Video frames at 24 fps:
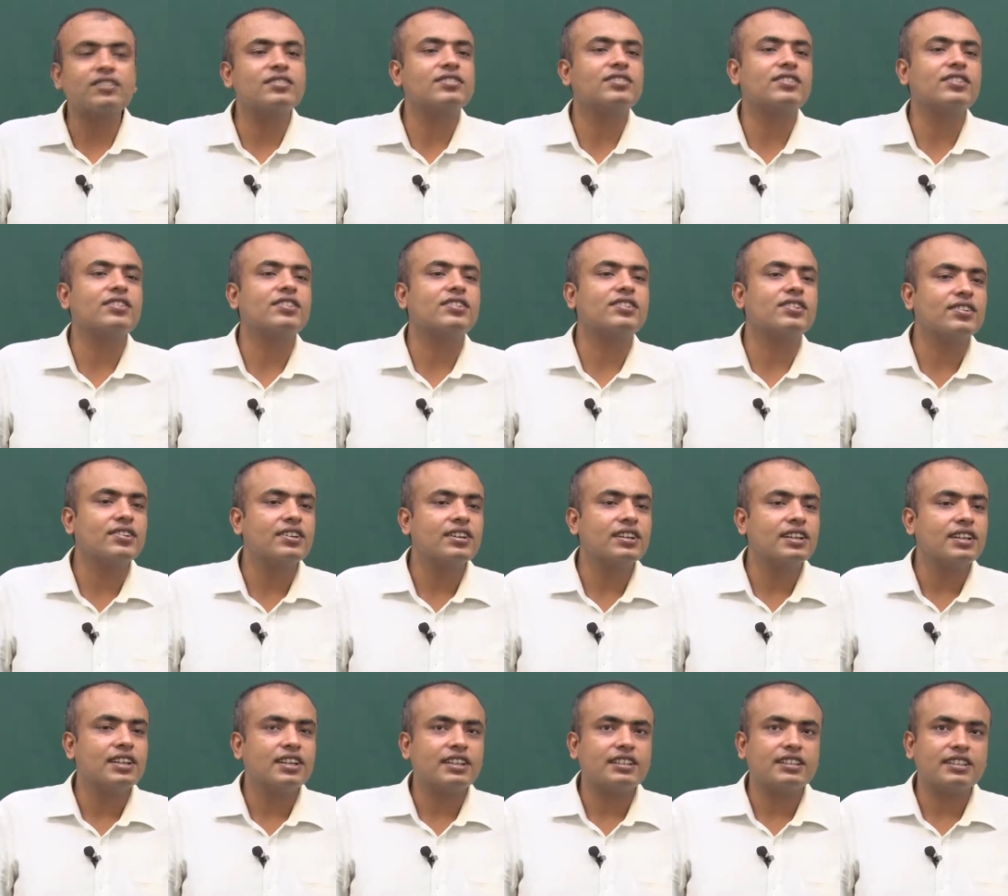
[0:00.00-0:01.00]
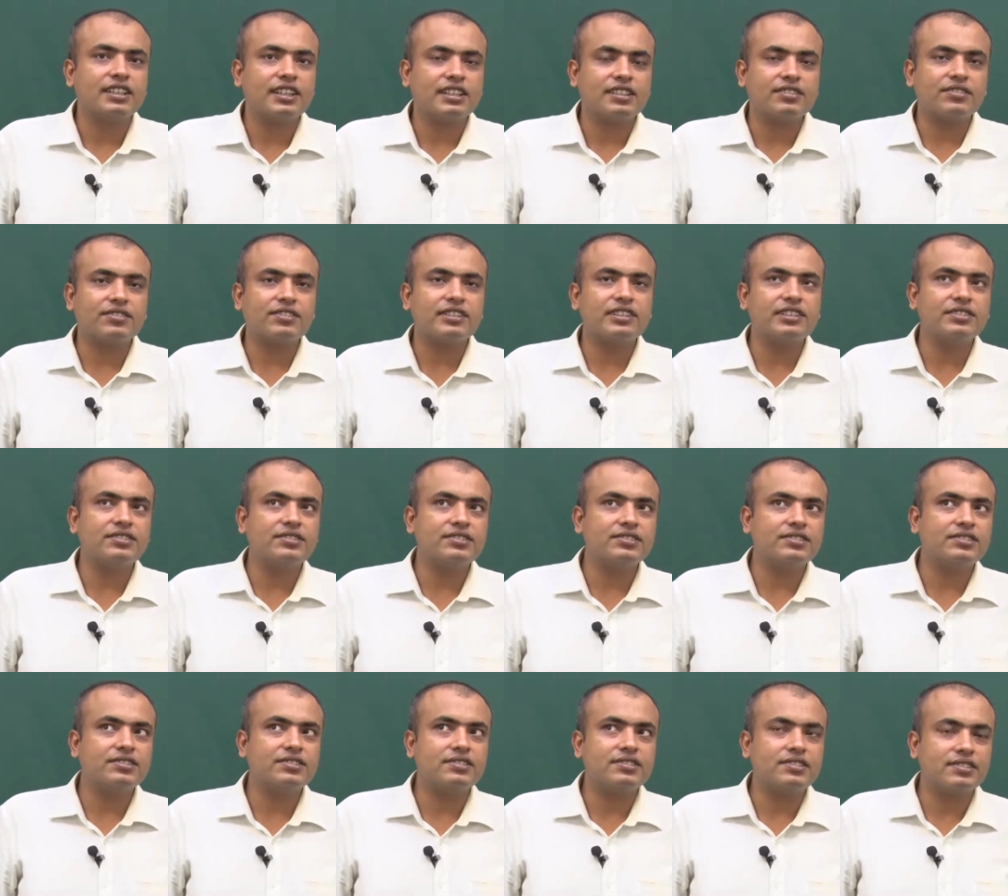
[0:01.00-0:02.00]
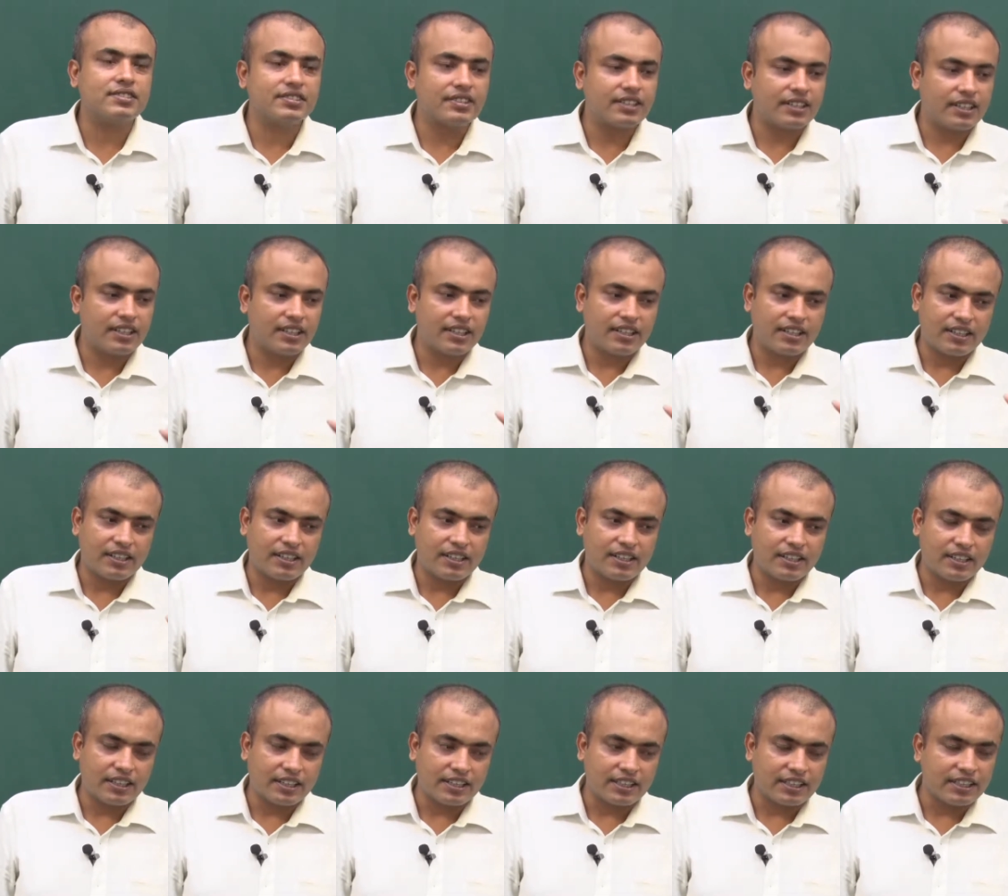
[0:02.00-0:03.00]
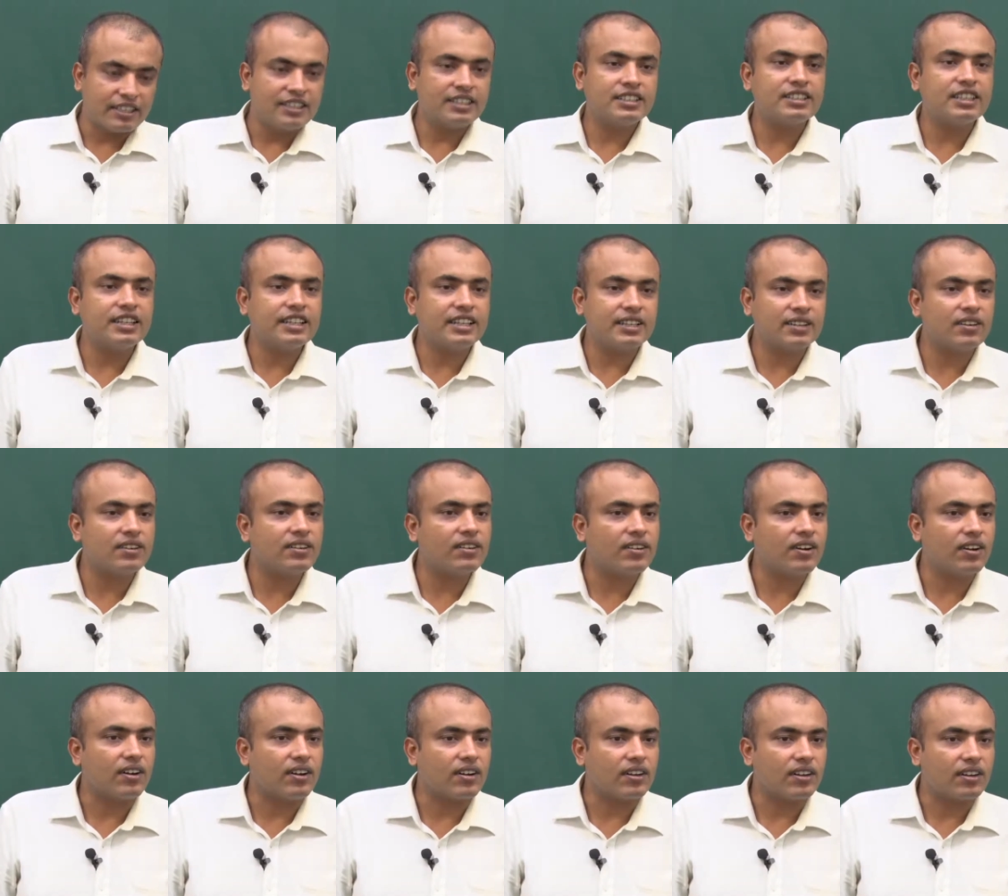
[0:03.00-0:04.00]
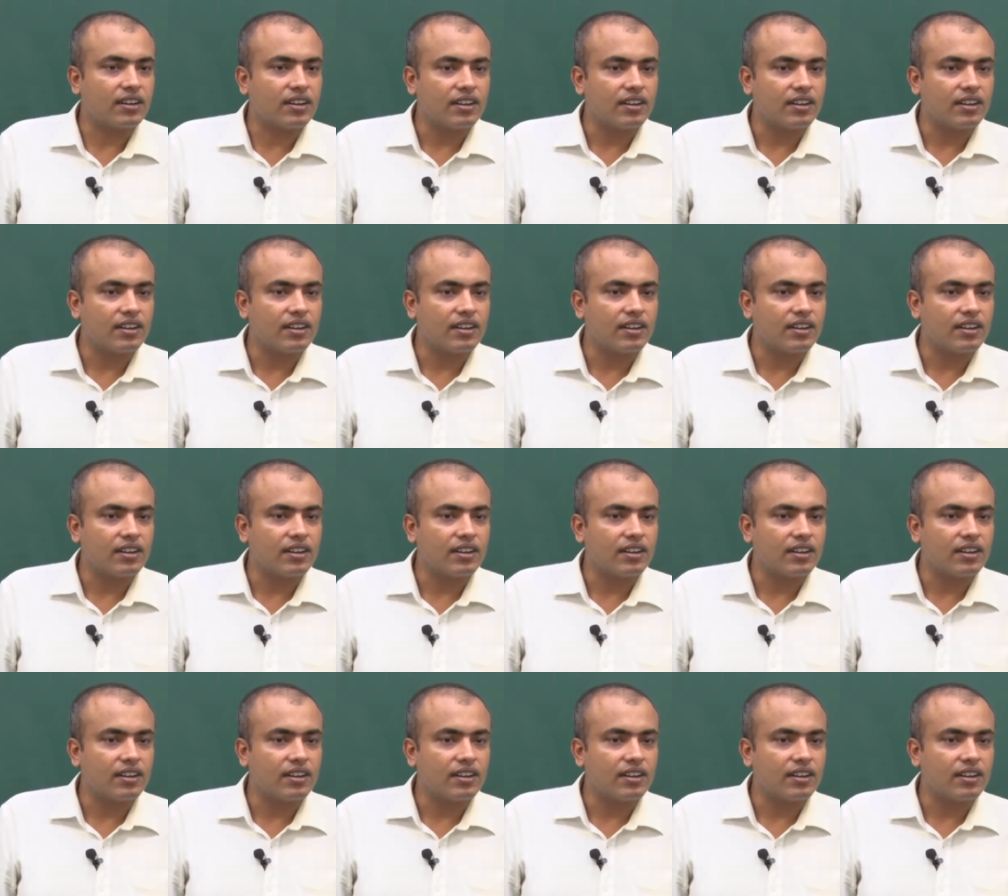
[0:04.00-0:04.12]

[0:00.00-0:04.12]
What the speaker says: so that when you read the error log,